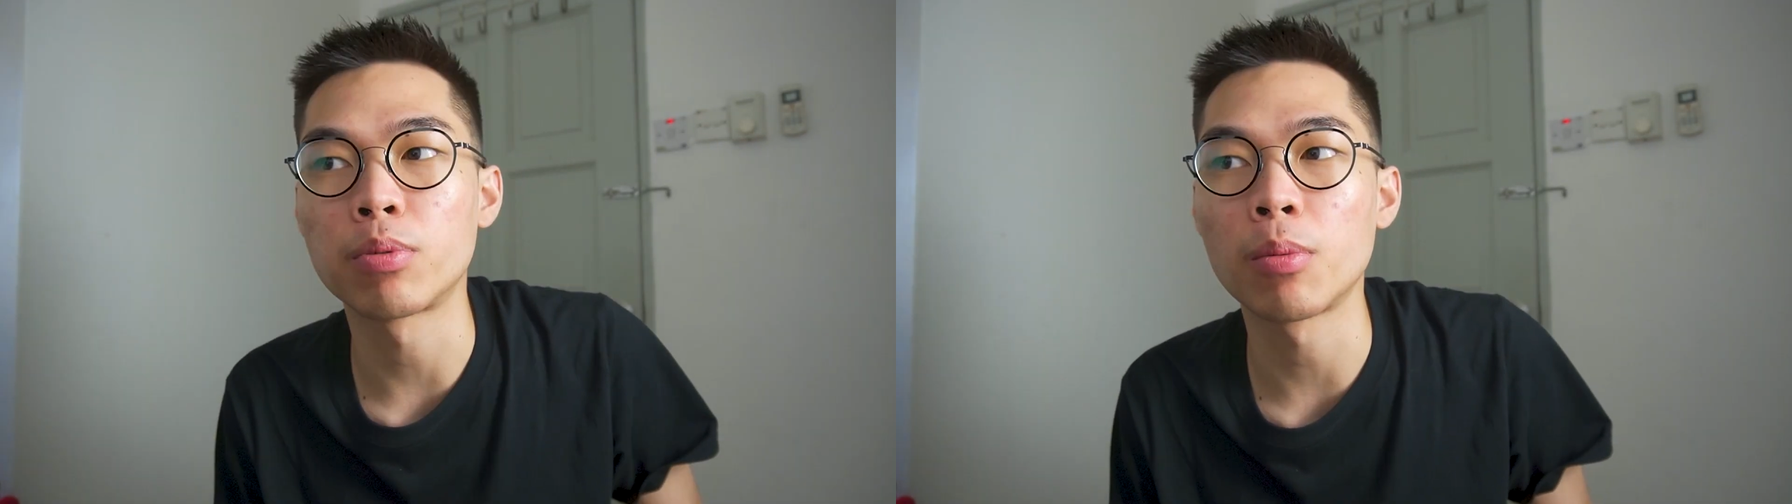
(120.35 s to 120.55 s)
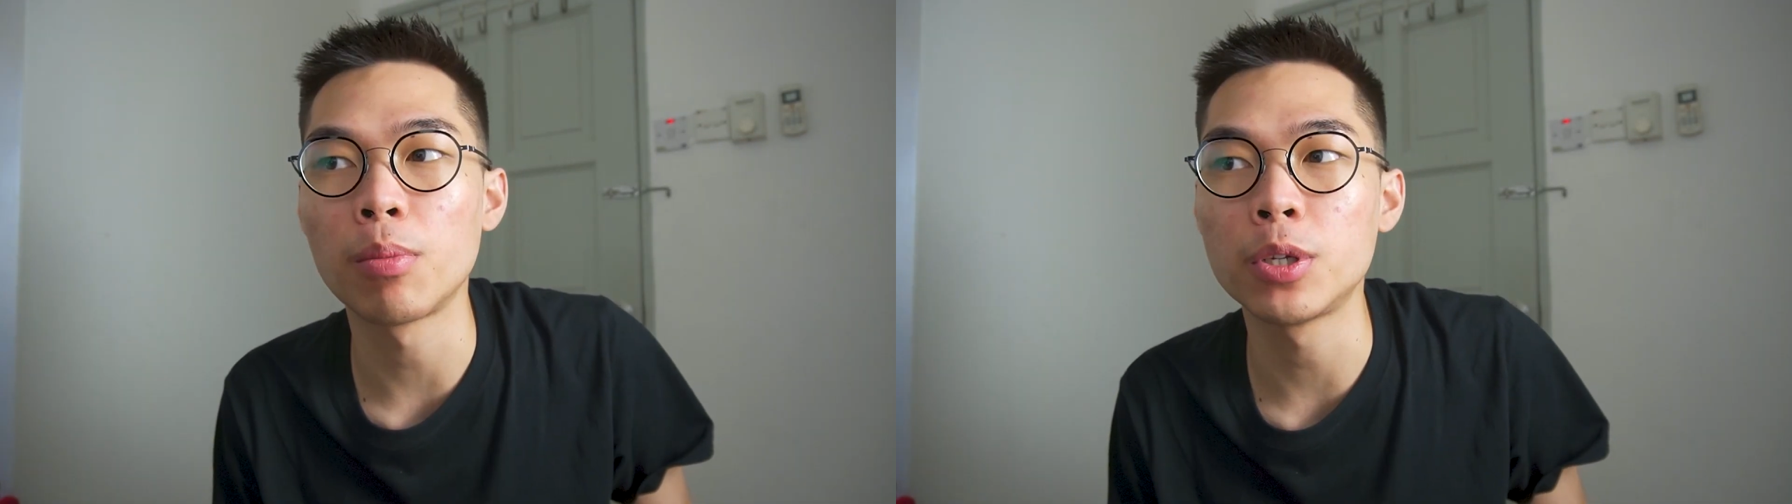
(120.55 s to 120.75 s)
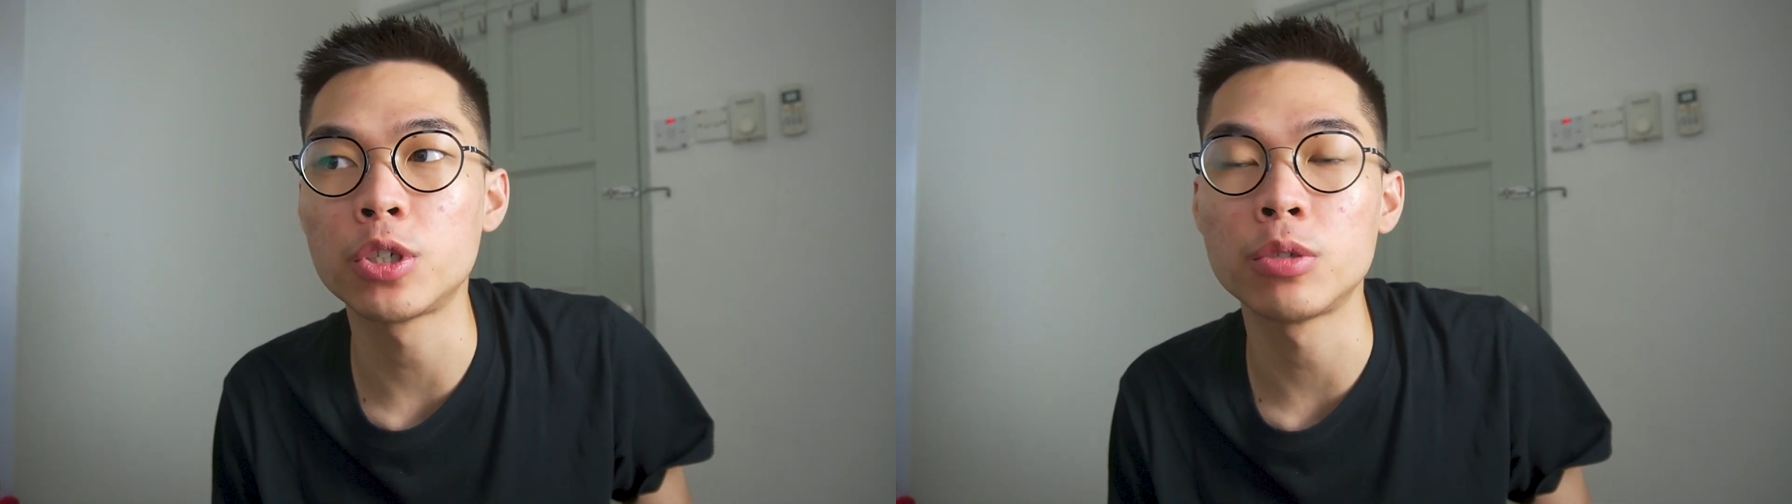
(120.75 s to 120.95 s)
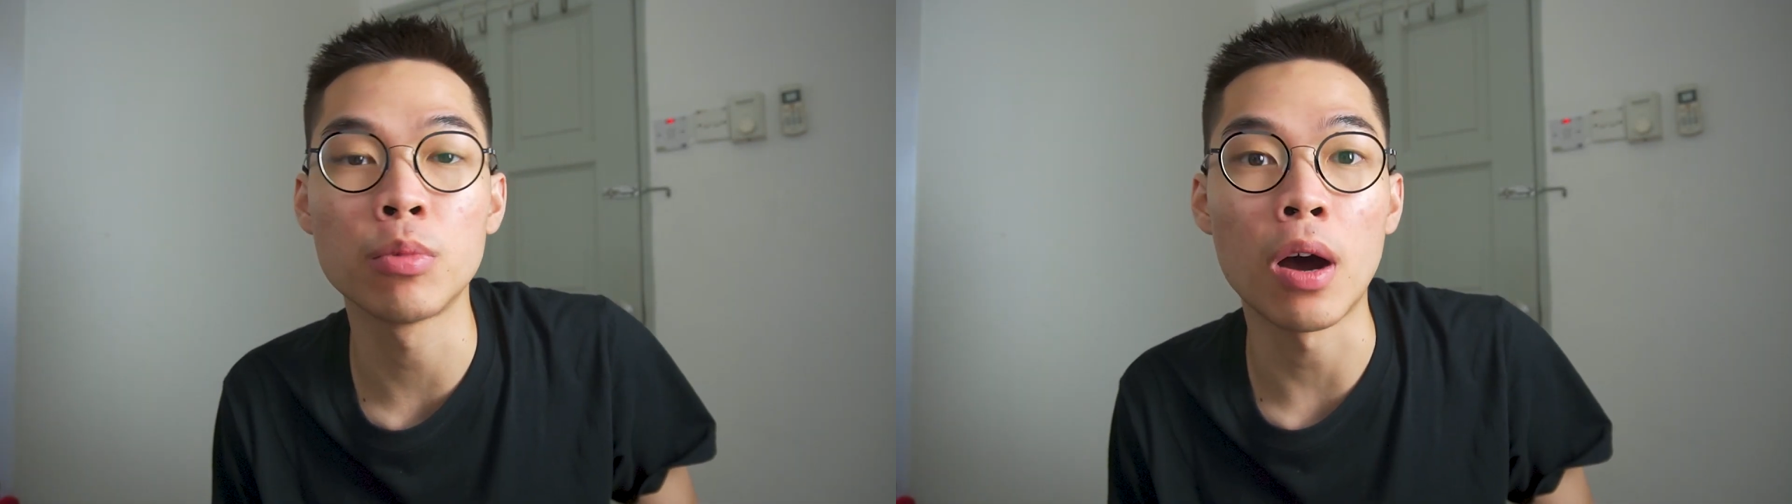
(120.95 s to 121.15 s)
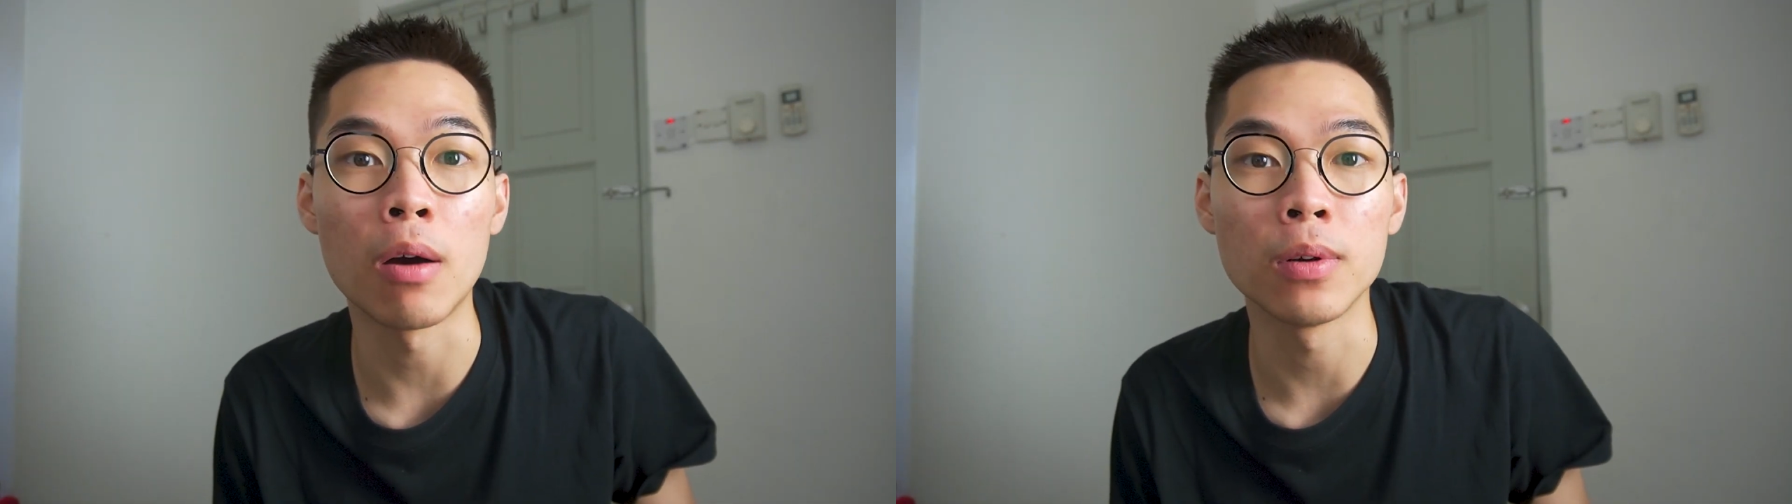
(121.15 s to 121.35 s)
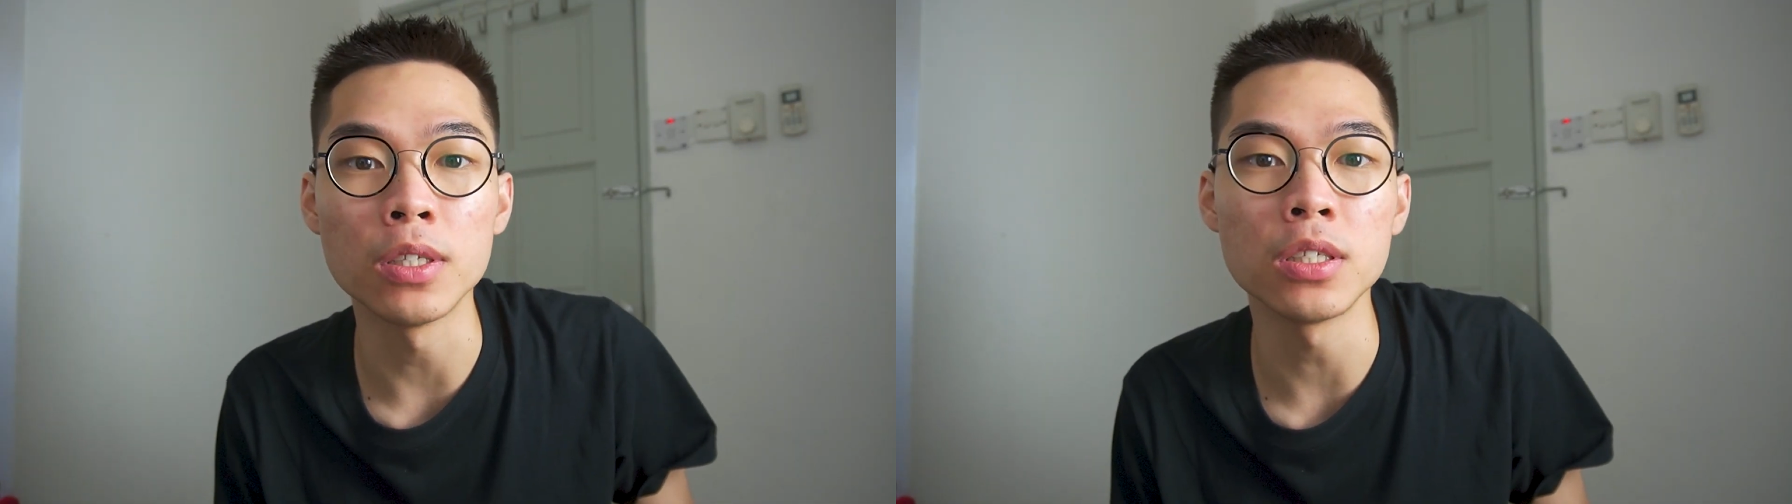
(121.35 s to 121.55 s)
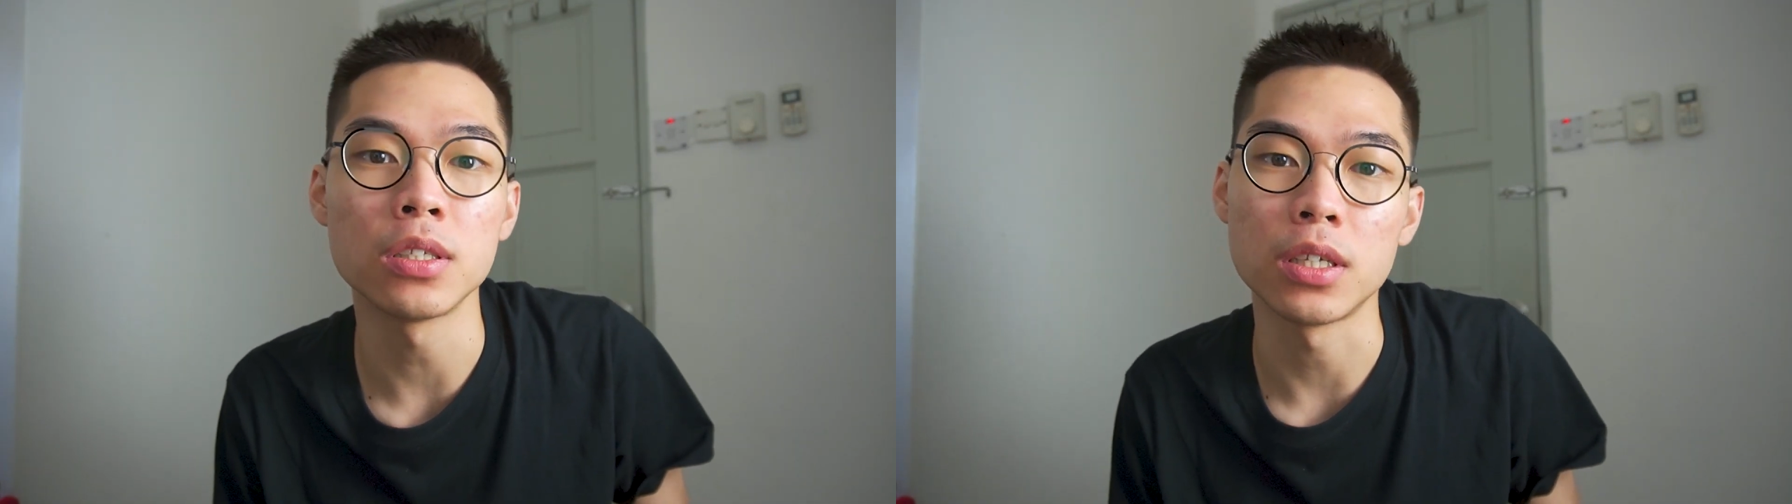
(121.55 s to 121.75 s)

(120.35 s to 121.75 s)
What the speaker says: probably 3 more hours